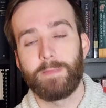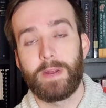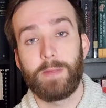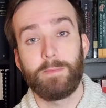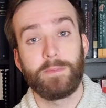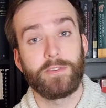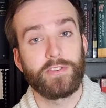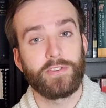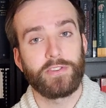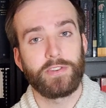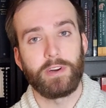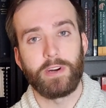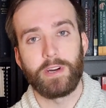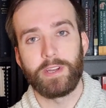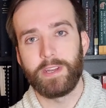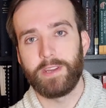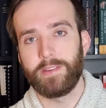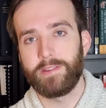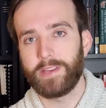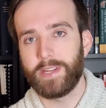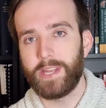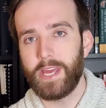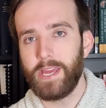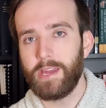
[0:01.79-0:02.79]
My name is Sean,
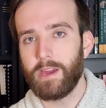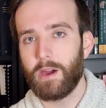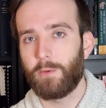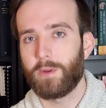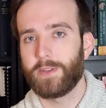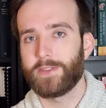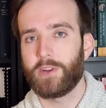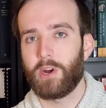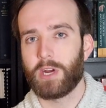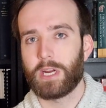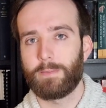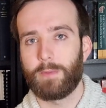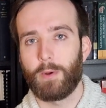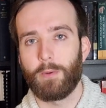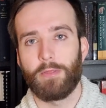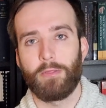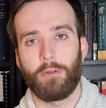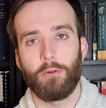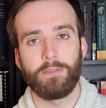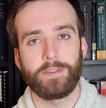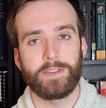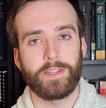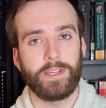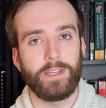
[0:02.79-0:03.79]
and today I want to talk
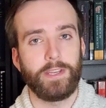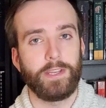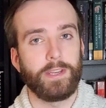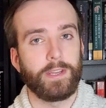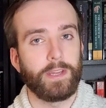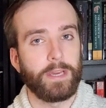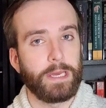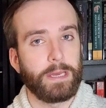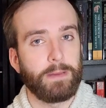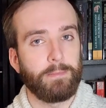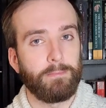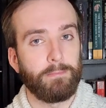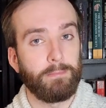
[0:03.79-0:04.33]
about thirteen